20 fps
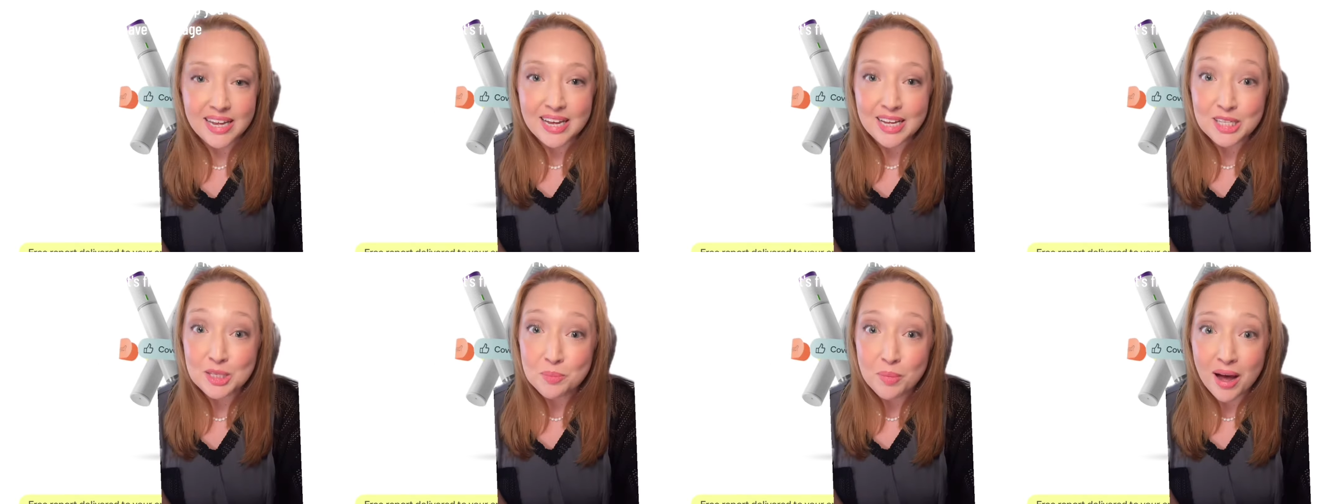
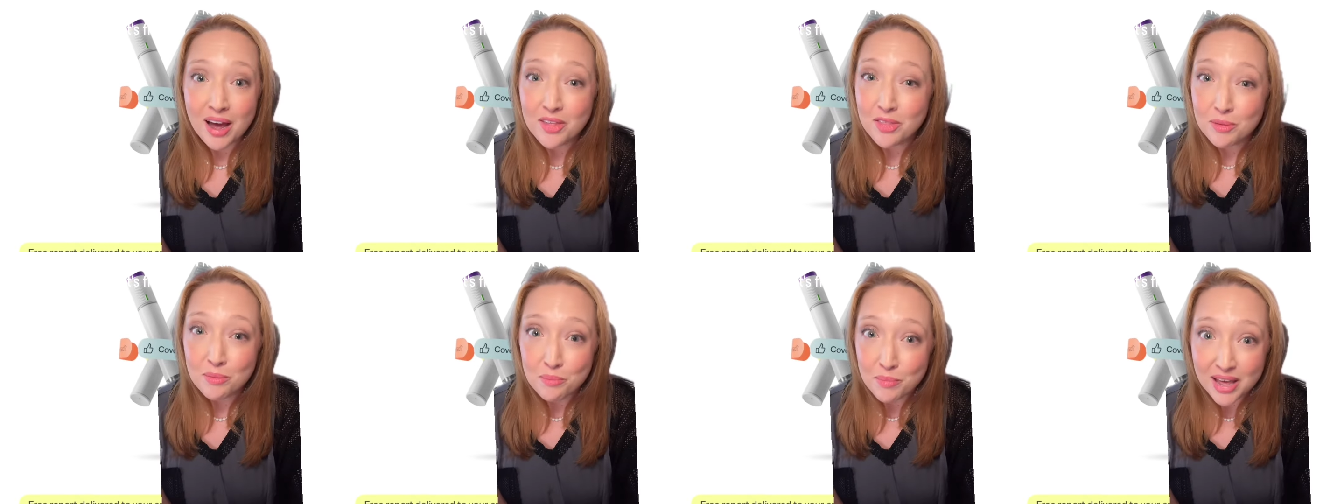It's by
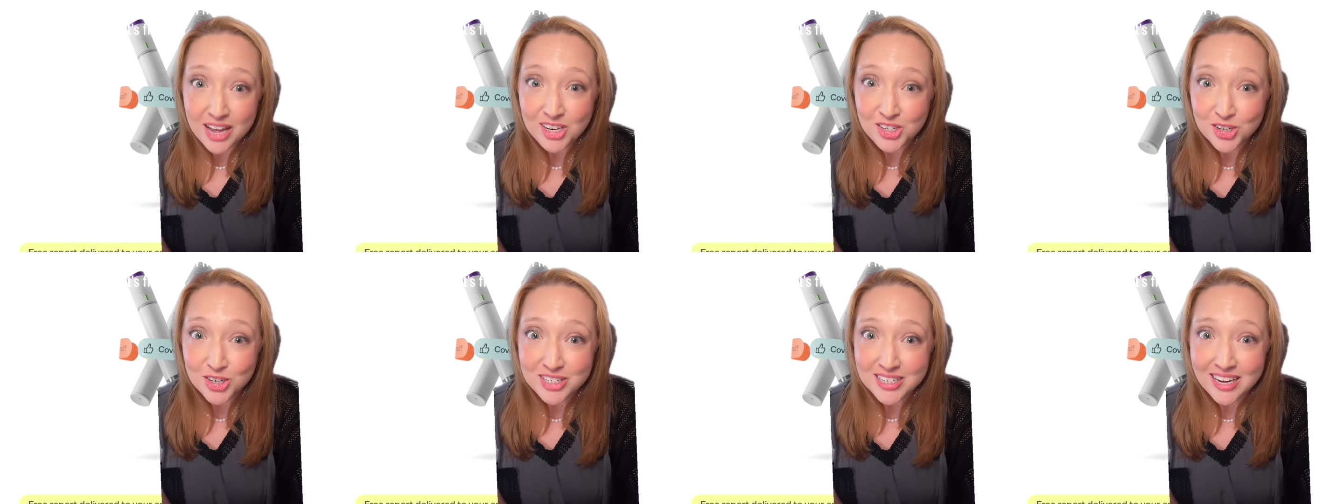the
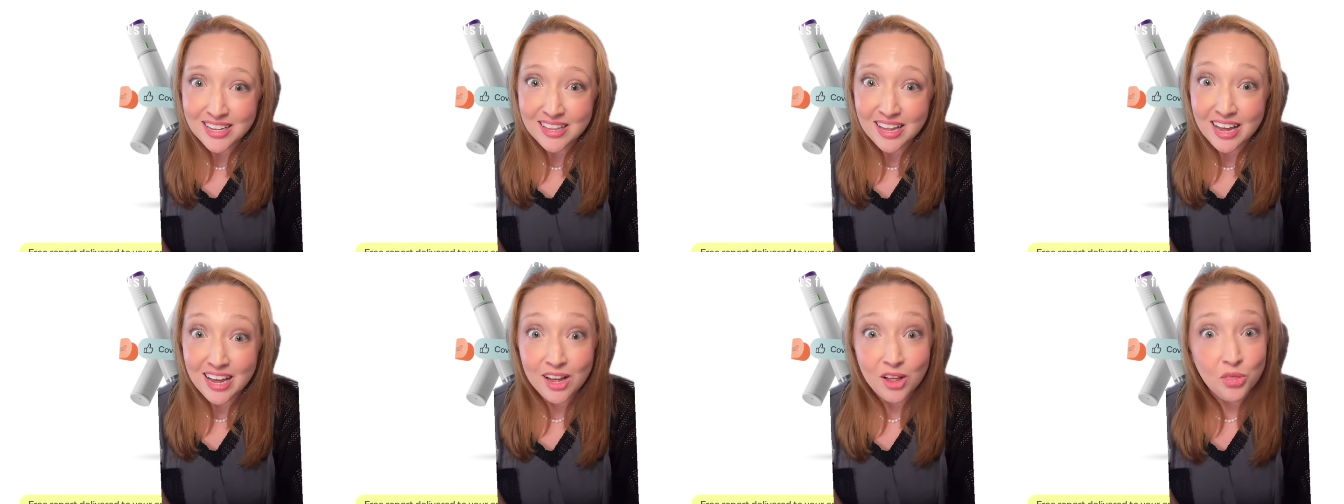major
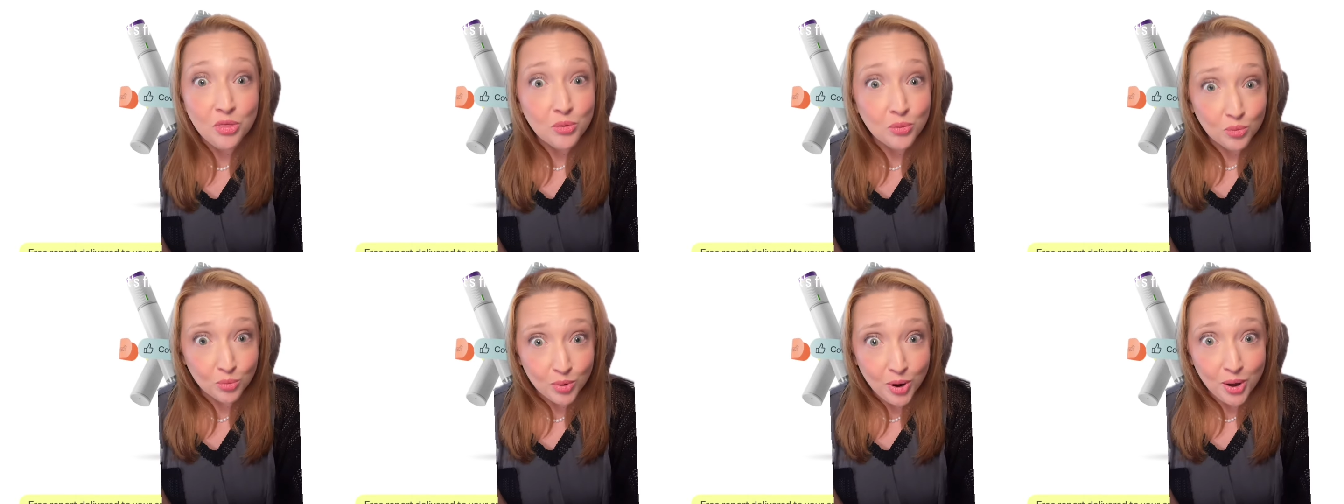telehealth
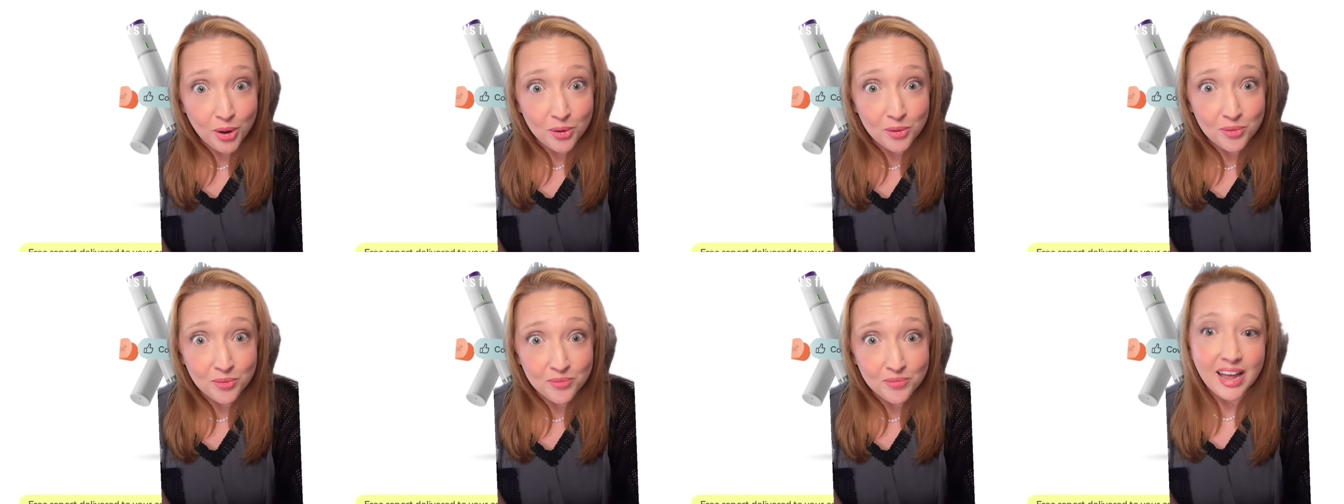row,
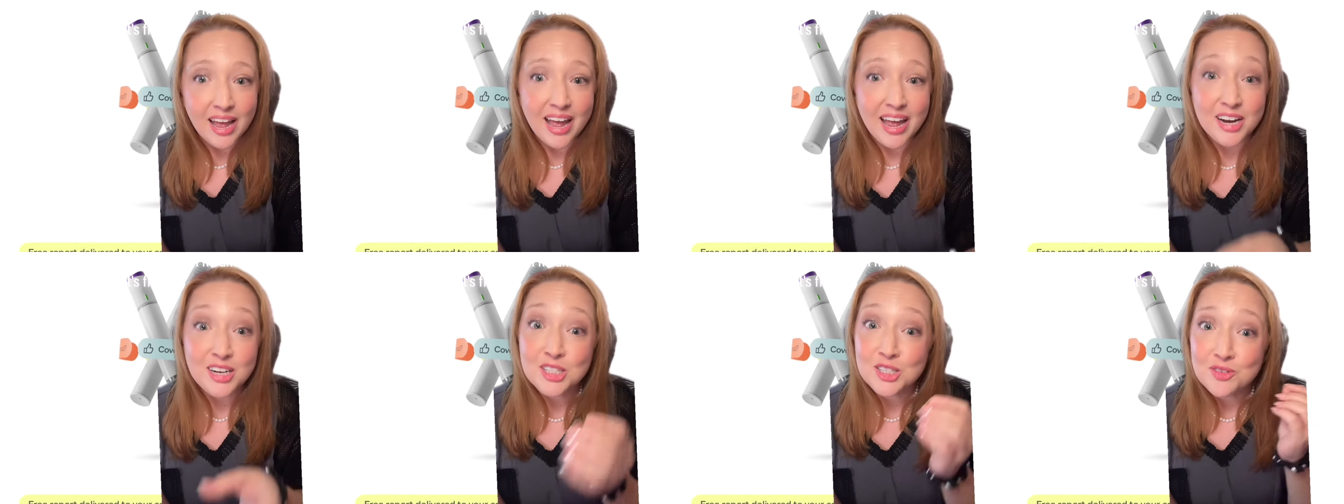
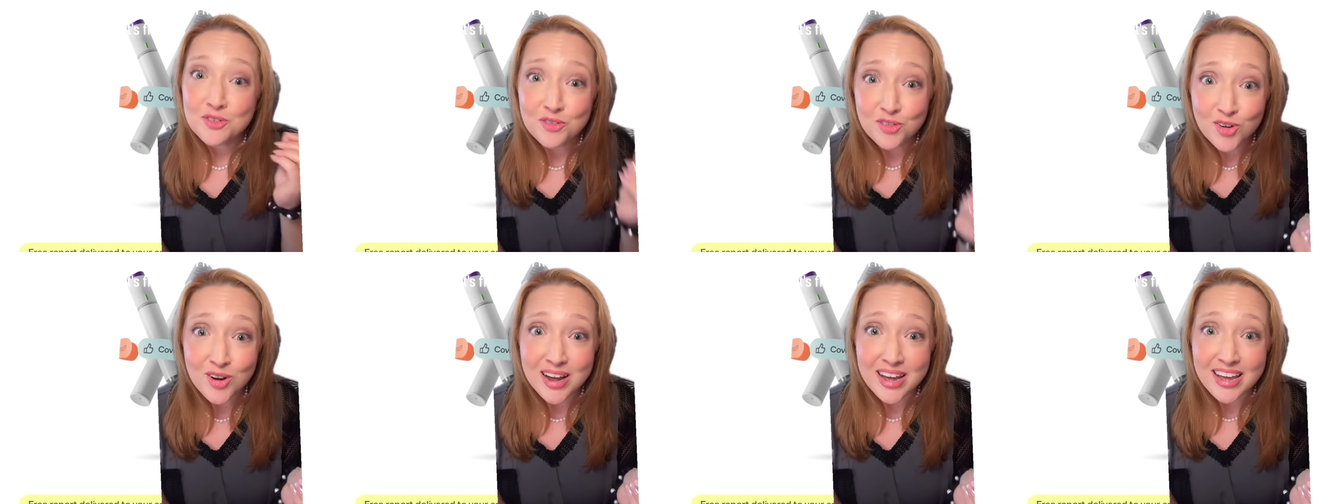and it's
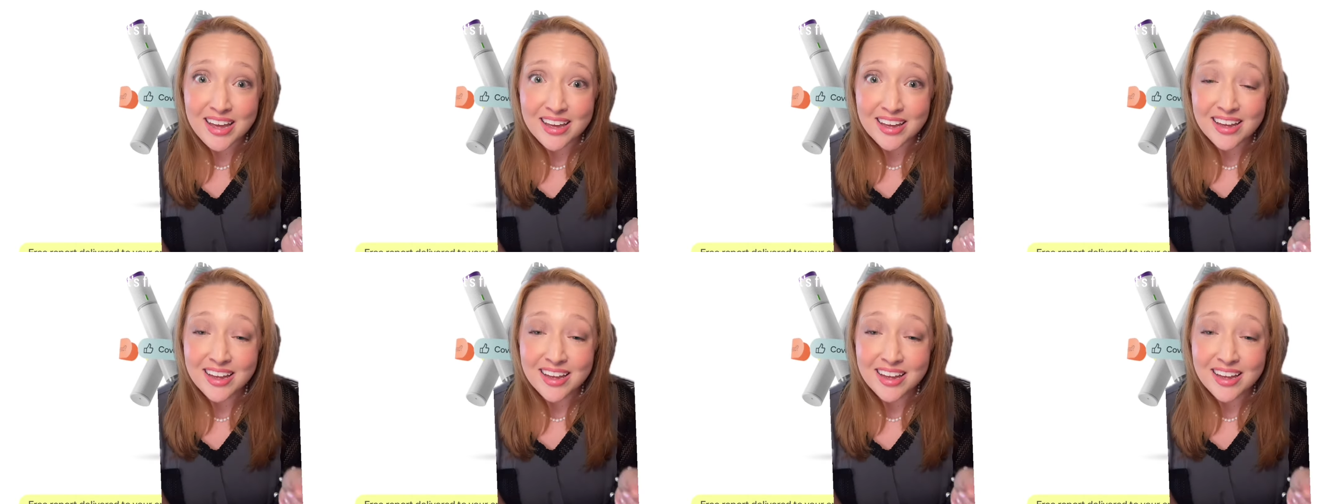free.